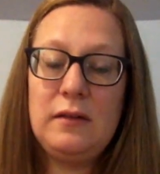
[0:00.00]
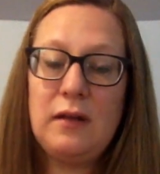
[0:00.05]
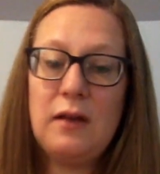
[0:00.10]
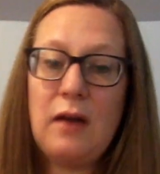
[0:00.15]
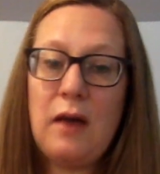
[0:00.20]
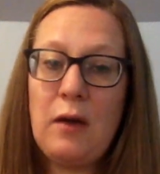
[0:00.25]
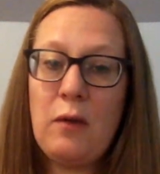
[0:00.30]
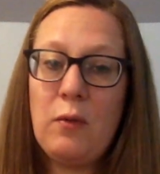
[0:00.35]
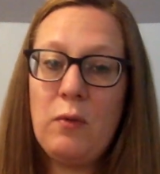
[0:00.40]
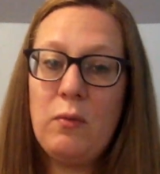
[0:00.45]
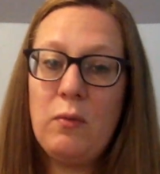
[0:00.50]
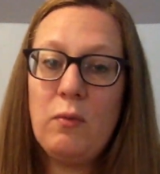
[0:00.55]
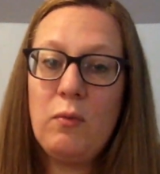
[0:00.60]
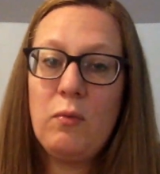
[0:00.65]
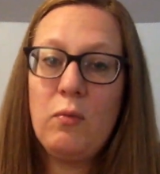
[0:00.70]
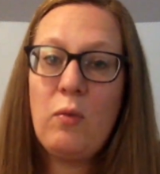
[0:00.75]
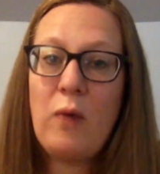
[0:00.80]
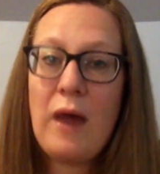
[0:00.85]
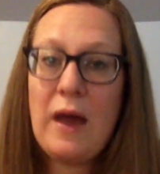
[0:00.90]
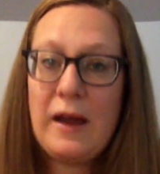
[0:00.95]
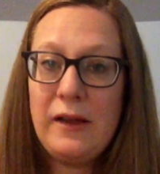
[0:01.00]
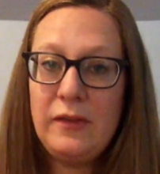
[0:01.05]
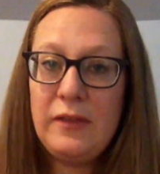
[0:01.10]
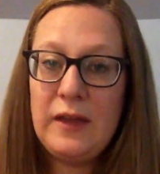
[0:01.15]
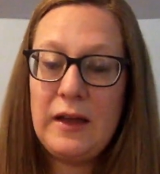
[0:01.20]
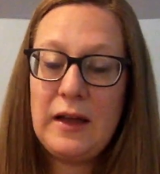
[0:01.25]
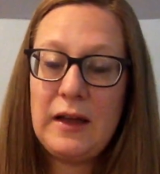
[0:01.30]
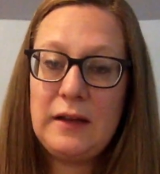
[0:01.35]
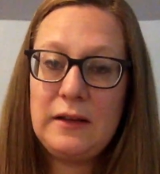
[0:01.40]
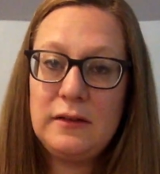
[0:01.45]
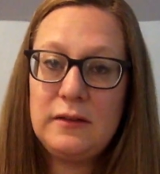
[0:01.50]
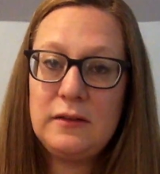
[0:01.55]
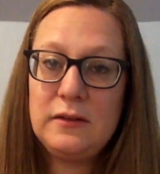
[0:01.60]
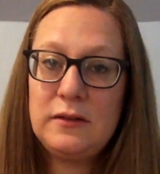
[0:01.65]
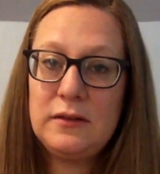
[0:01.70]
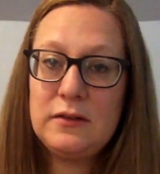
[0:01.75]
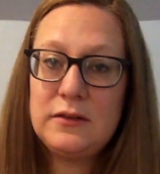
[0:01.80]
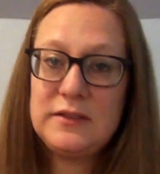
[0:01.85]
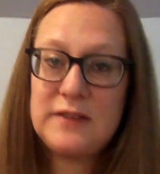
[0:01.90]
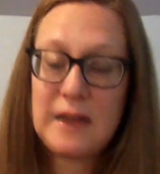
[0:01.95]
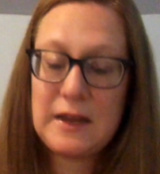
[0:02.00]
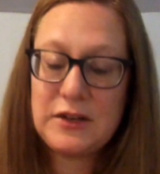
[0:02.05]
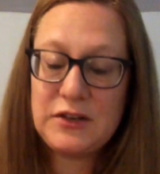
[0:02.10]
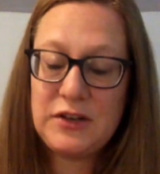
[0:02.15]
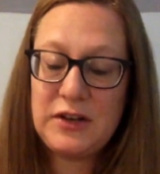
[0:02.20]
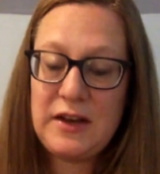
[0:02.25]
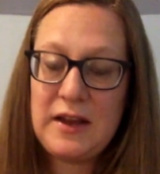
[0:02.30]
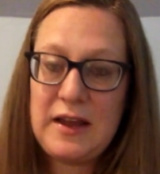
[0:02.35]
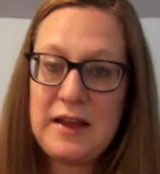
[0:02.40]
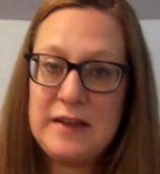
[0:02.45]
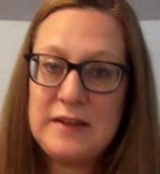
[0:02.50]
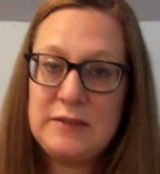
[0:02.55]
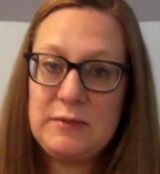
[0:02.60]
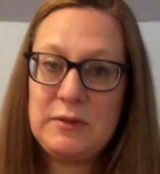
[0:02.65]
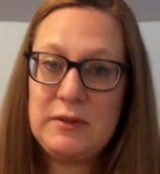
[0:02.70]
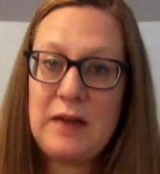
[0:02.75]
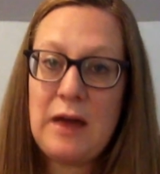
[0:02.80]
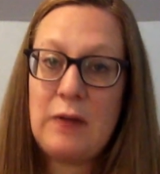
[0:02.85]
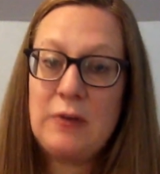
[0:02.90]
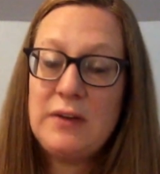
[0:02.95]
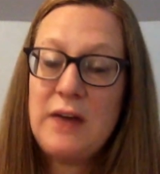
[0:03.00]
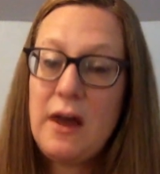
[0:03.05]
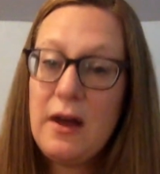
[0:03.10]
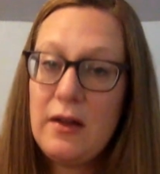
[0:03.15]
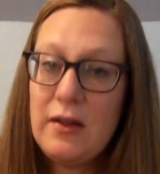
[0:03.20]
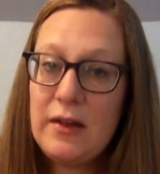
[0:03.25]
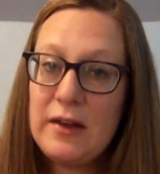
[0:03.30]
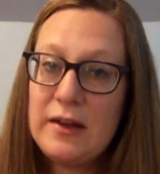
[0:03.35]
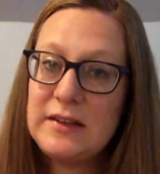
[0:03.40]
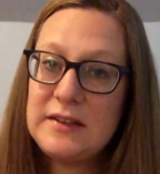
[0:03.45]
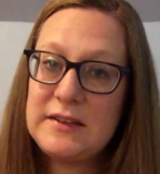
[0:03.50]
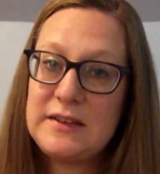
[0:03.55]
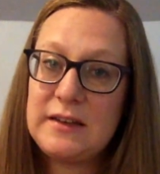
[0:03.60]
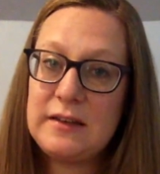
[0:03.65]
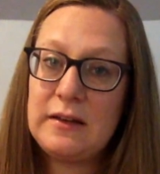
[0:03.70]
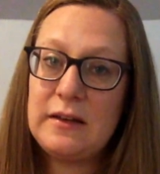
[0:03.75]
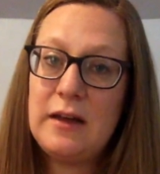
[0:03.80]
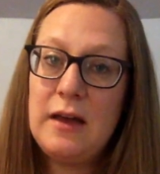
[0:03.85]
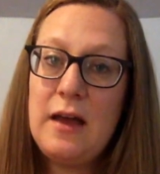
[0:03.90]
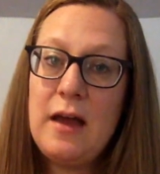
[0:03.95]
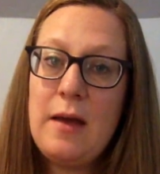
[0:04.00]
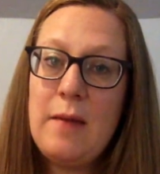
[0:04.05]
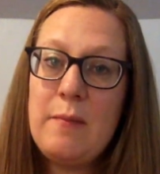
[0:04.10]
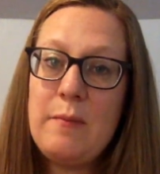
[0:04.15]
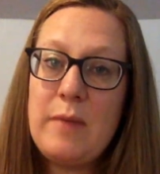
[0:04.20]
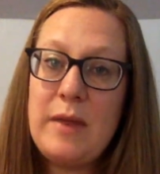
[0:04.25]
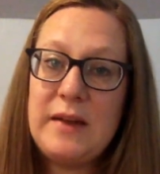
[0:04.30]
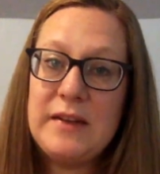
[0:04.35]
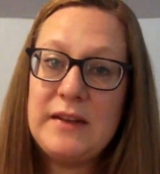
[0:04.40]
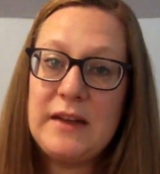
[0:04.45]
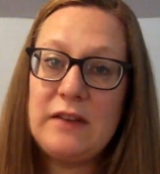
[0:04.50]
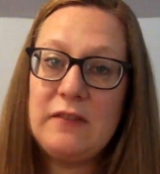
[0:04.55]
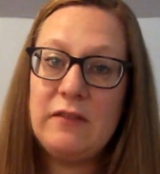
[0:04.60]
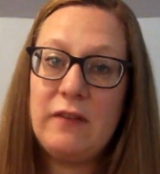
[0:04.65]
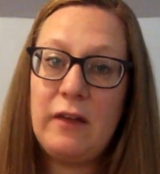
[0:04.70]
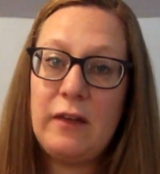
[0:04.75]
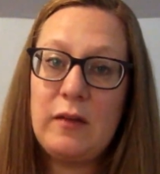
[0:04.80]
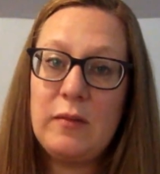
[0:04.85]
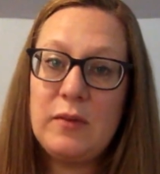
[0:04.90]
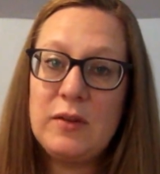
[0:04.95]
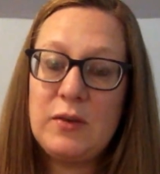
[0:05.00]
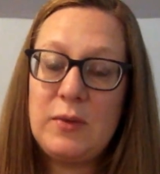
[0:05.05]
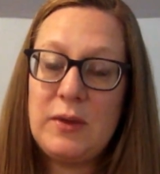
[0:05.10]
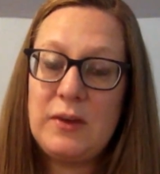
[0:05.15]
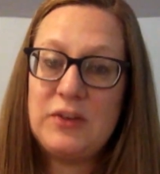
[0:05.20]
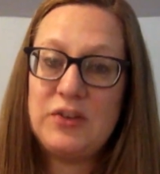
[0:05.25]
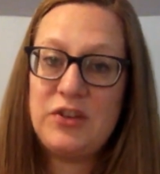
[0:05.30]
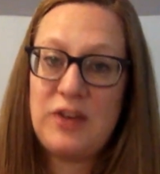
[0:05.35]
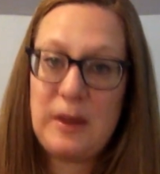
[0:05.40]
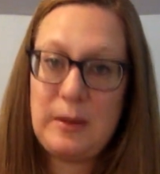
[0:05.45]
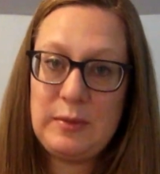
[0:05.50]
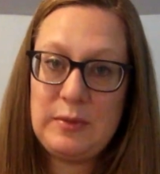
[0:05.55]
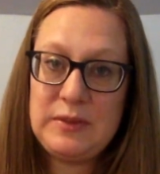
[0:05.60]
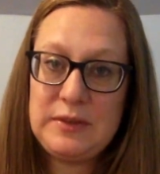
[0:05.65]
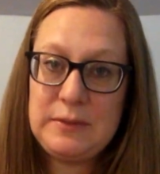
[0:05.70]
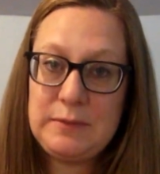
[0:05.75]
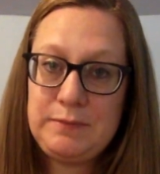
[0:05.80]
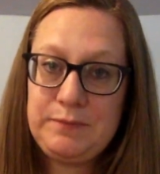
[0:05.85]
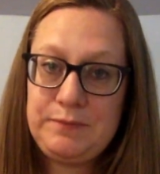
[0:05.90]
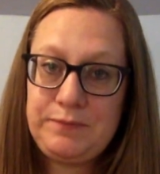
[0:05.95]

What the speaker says: how wide that section is with how tall it is to maintain volume between shapes.